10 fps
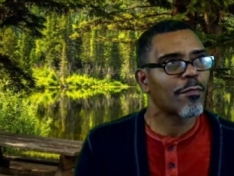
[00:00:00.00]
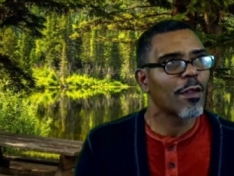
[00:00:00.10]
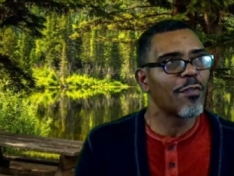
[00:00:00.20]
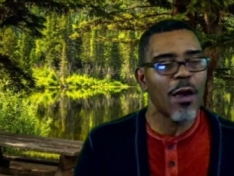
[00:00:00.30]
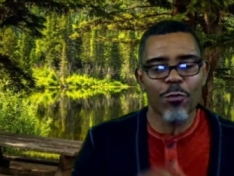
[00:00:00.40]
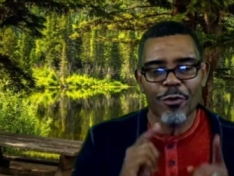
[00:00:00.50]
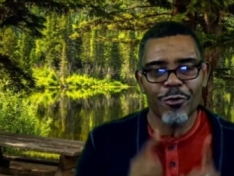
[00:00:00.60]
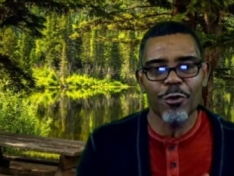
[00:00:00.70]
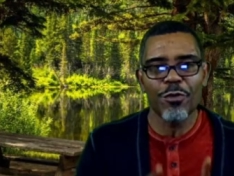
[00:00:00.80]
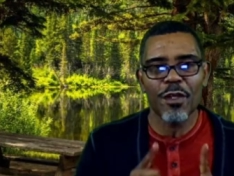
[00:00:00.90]
that would
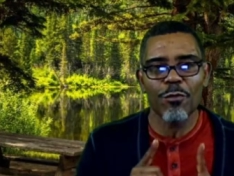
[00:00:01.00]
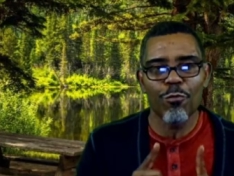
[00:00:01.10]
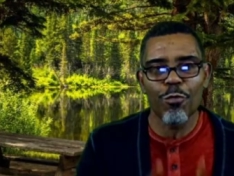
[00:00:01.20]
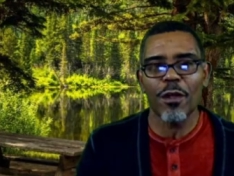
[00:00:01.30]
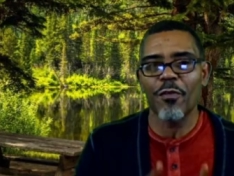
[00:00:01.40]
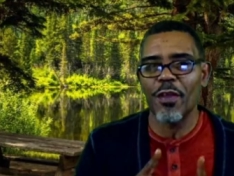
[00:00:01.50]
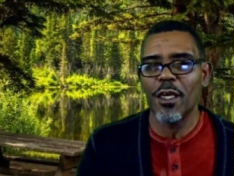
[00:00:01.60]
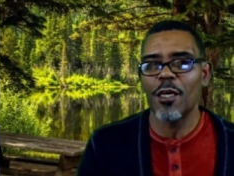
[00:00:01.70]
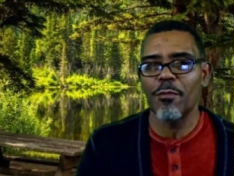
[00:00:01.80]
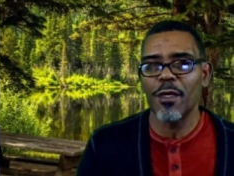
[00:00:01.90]
do the will of the
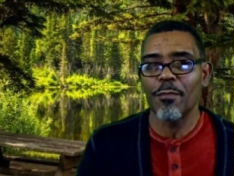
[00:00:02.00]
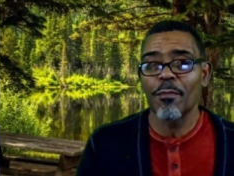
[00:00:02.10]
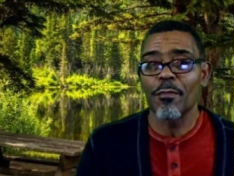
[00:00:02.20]
enemy